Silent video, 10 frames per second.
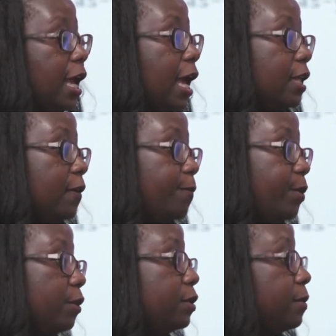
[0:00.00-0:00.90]
and have
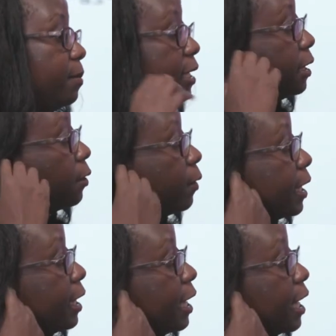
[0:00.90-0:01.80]
built a mini
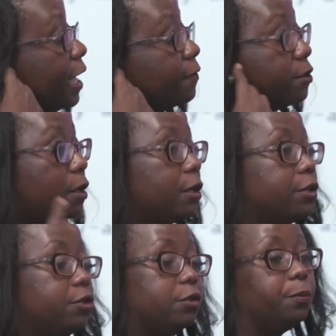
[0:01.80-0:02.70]
grid and have
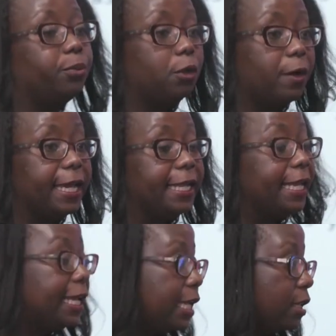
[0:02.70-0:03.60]
started to deploy it
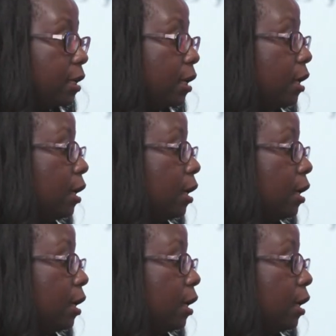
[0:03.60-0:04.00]
in